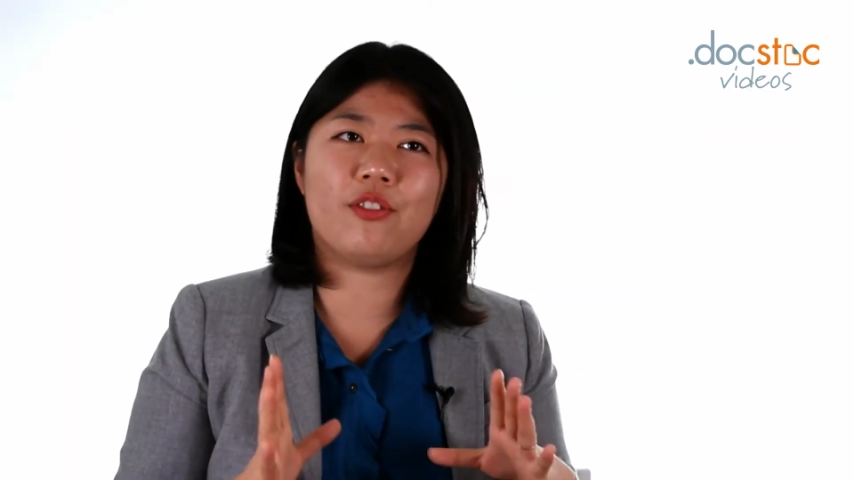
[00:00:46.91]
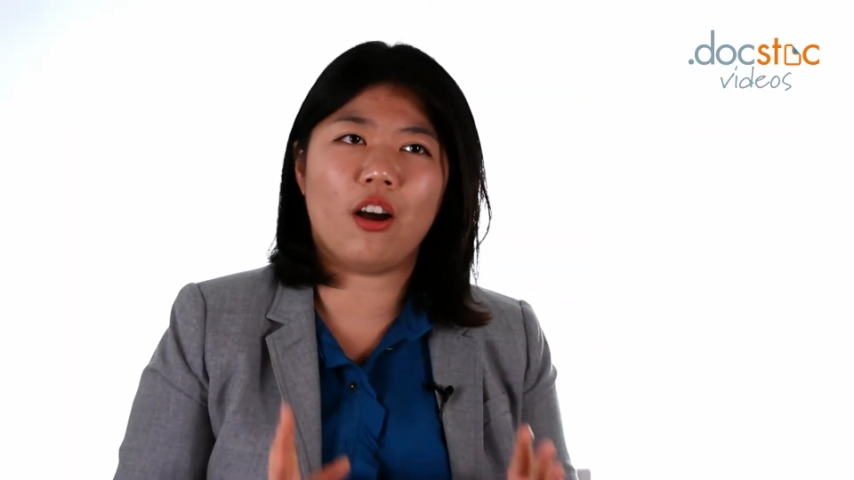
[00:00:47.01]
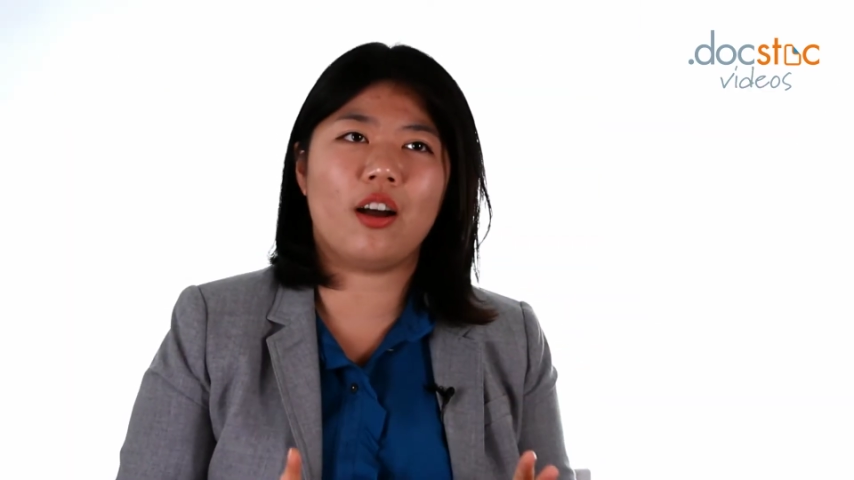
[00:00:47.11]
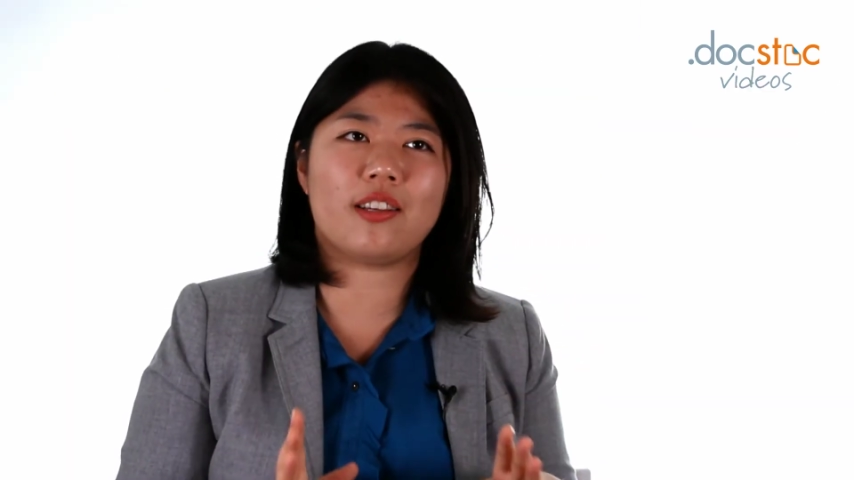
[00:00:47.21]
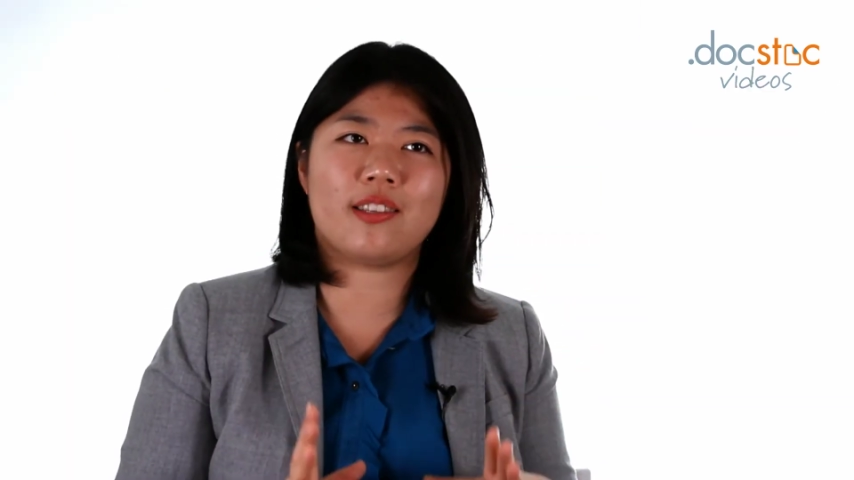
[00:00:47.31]

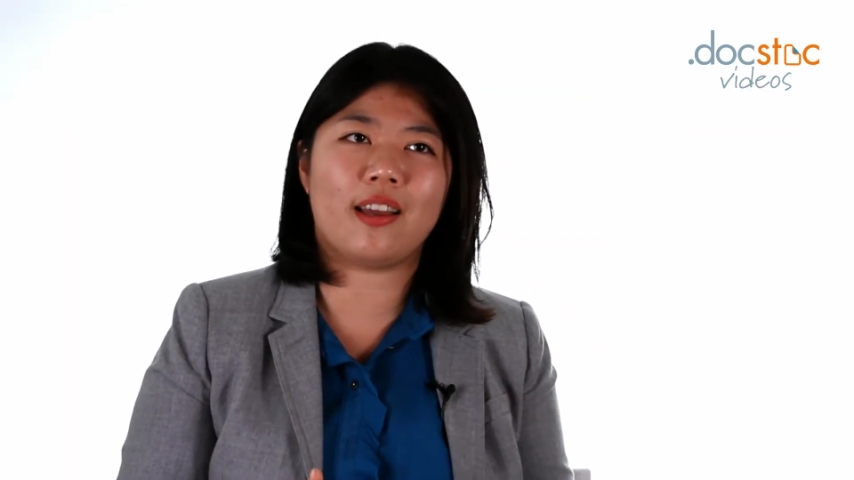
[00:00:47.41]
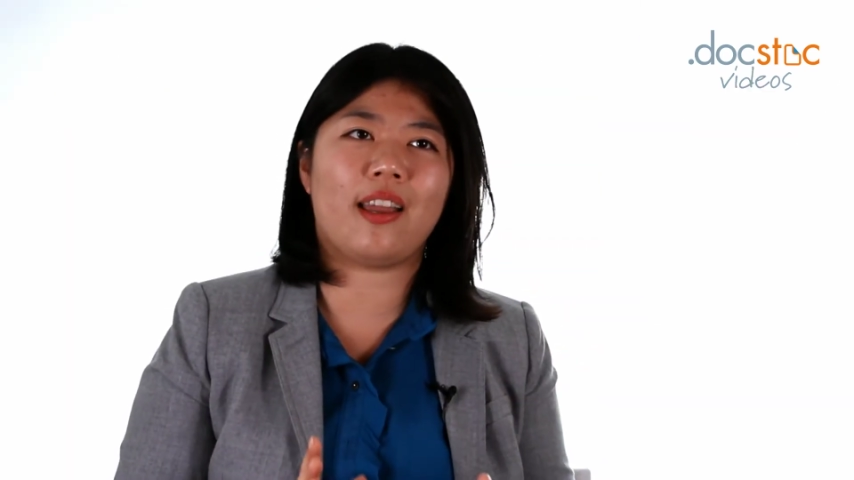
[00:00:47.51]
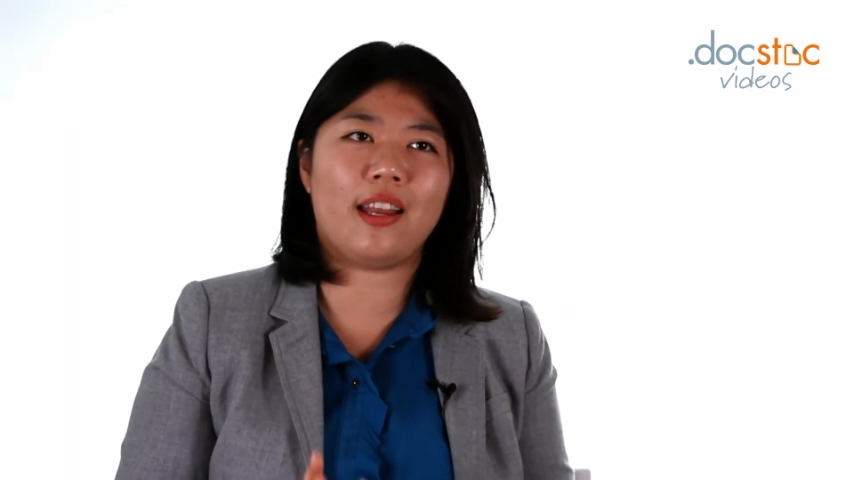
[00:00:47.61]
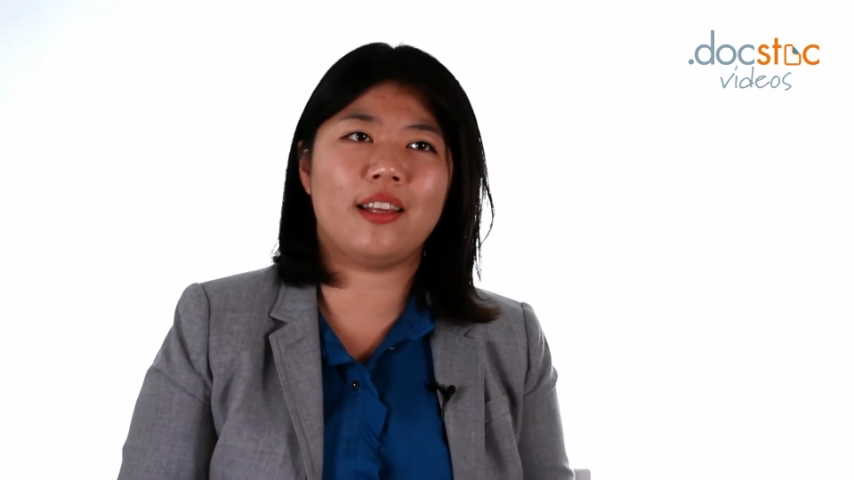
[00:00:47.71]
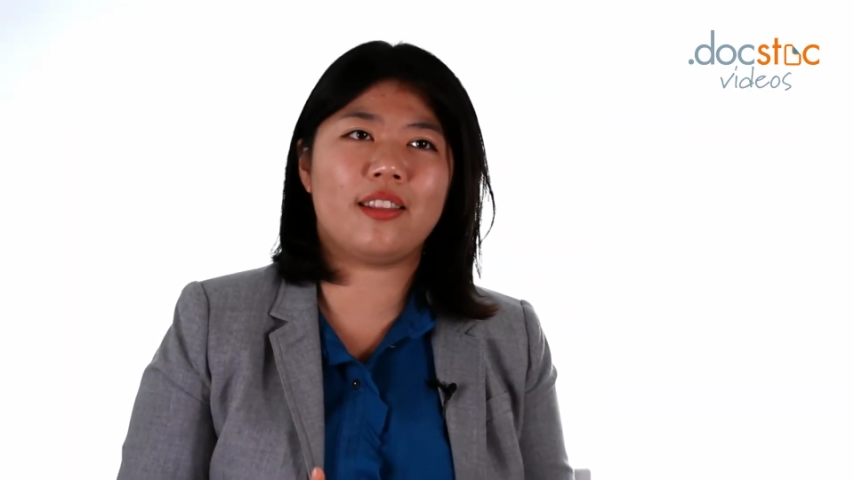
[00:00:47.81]
not
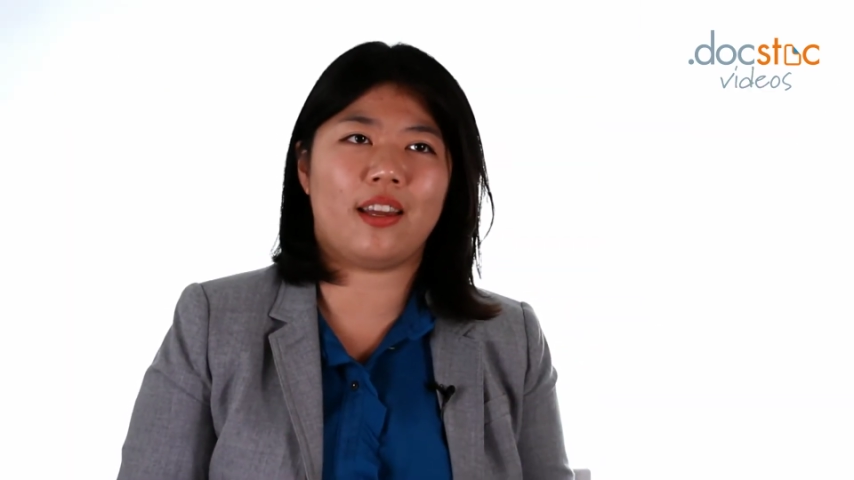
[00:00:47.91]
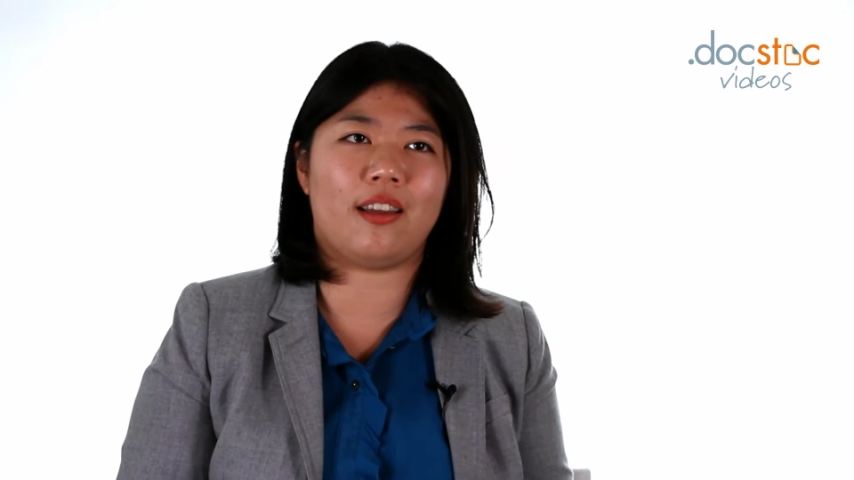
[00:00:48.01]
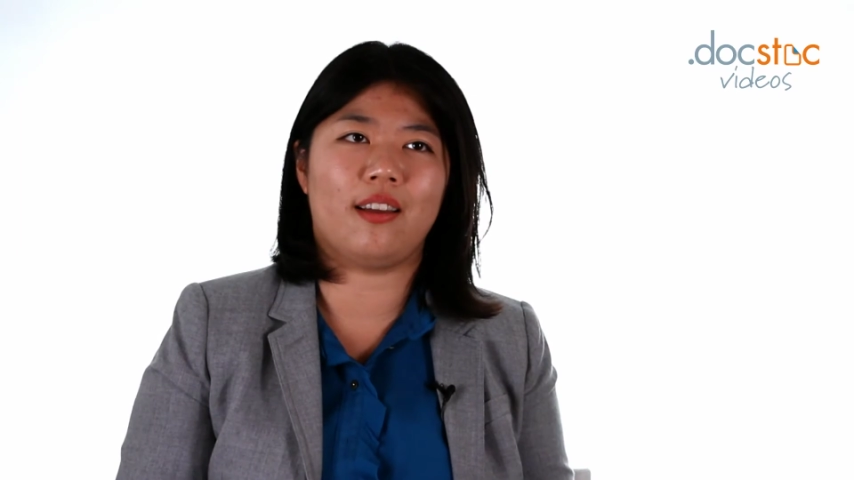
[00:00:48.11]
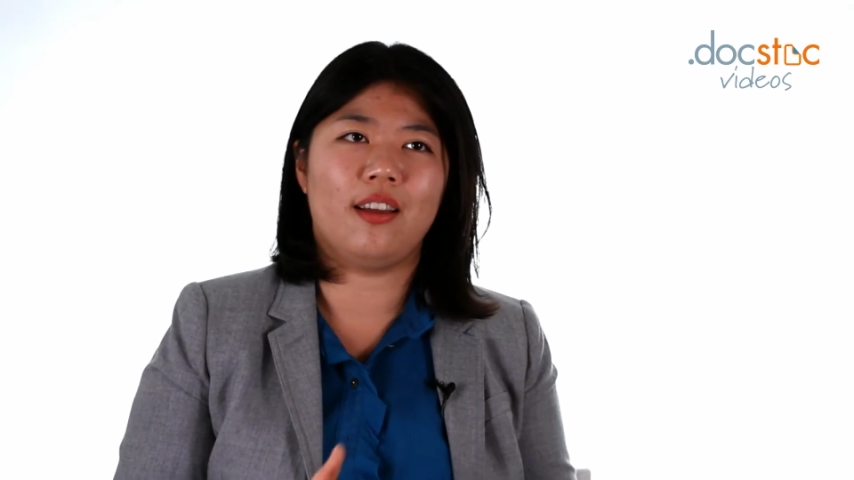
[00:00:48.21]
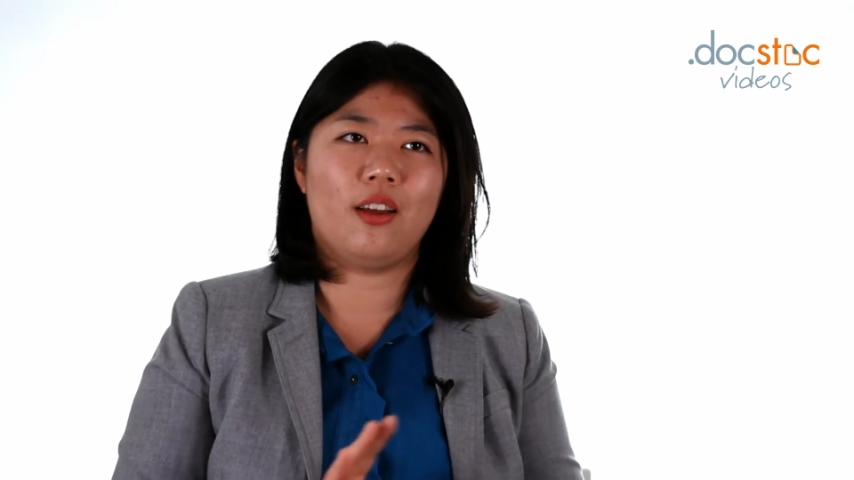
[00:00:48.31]
signed
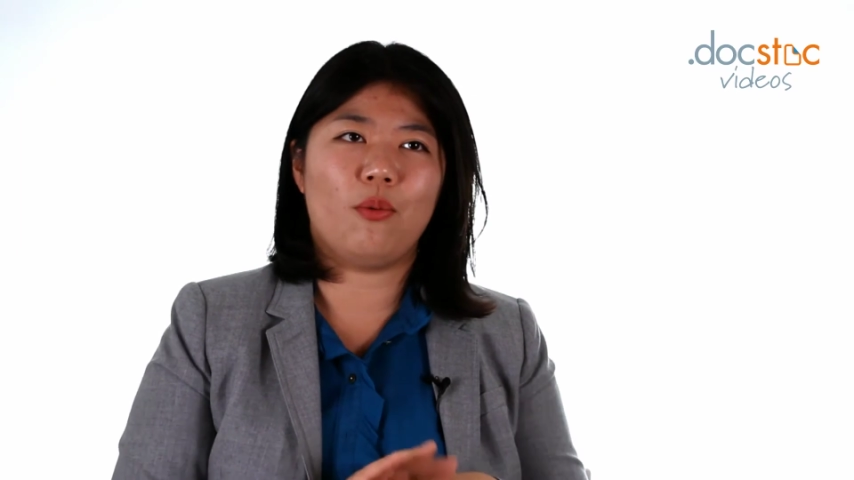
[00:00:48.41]
anything